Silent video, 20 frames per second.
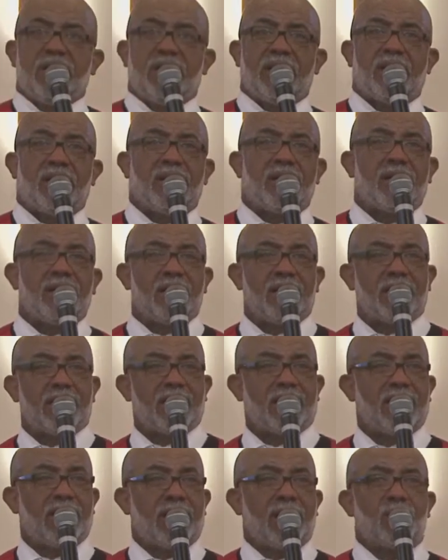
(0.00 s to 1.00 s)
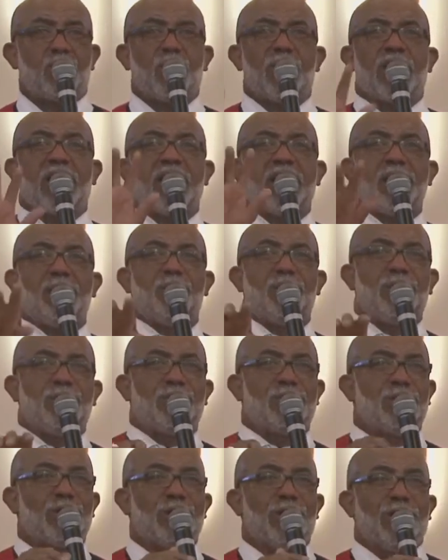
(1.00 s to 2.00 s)
Uh, uh, and we're able
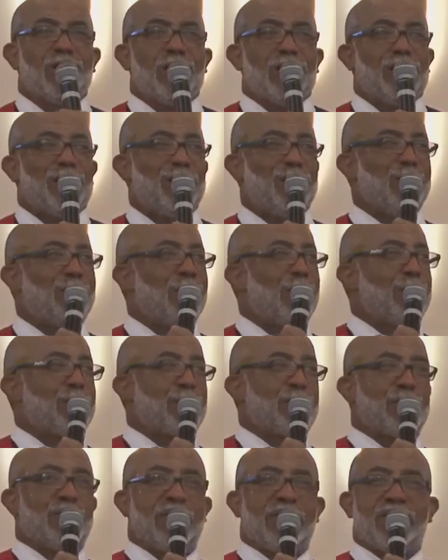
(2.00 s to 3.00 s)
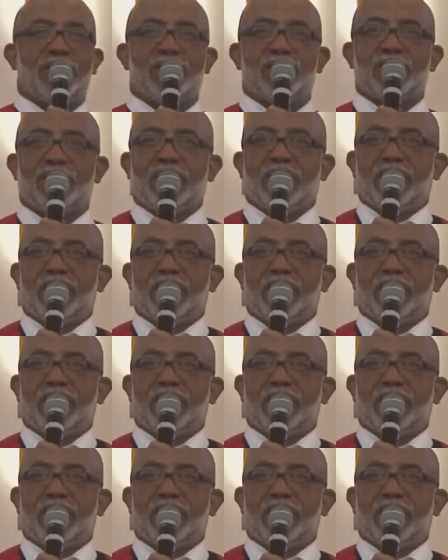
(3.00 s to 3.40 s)
to do those things.